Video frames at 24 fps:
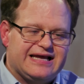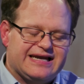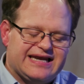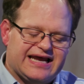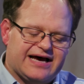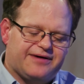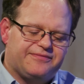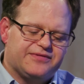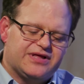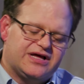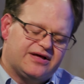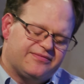
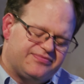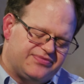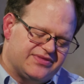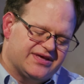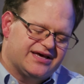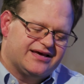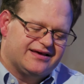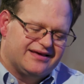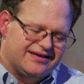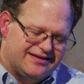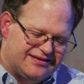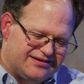Now,
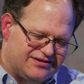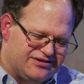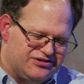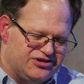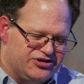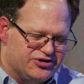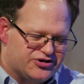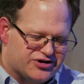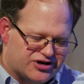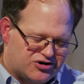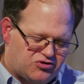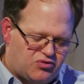
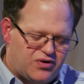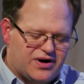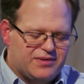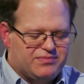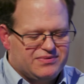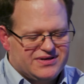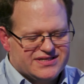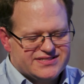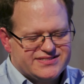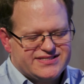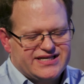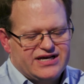you could
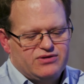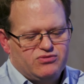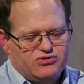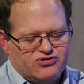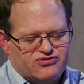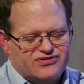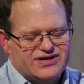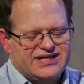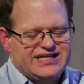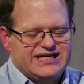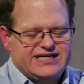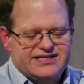quibble and say, well,
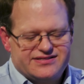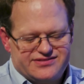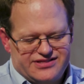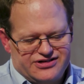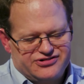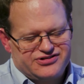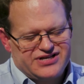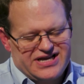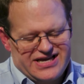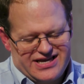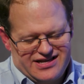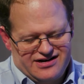really,
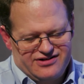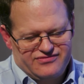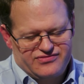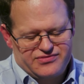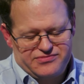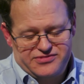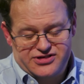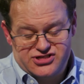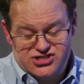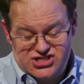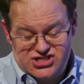they're taking it from the